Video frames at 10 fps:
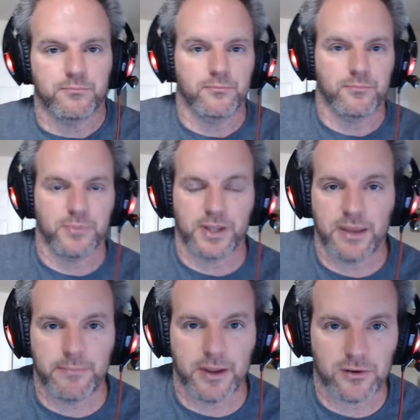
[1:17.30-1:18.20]
but Game
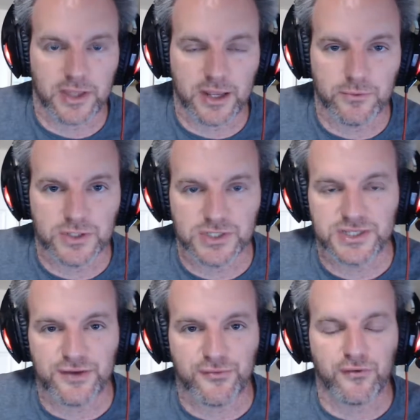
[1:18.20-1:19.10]
Maker language is
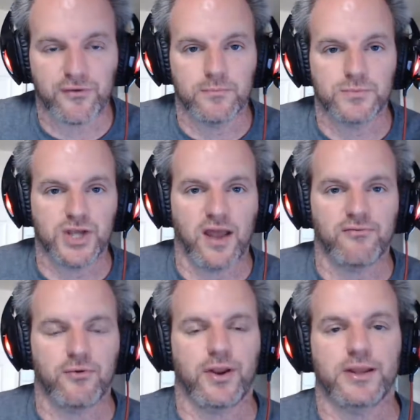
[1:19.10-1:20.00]
different from Java,
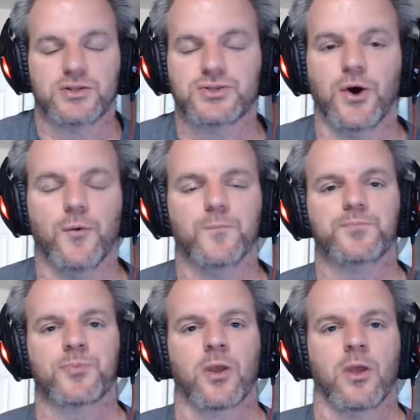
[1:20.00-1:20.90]
right? So
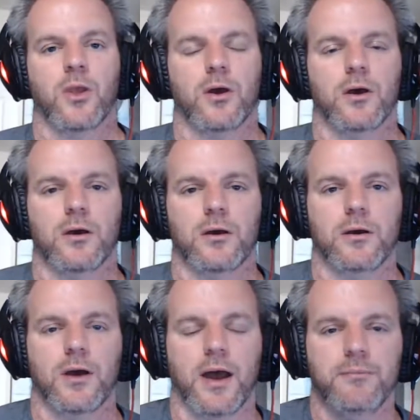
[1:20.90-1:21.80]

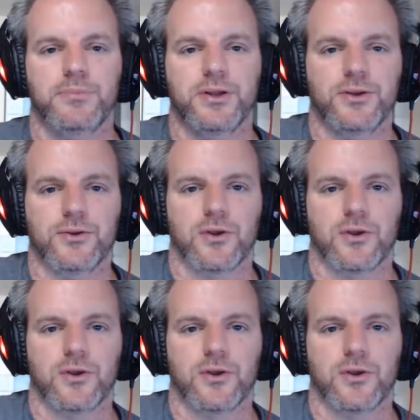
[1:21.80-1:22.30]
I've been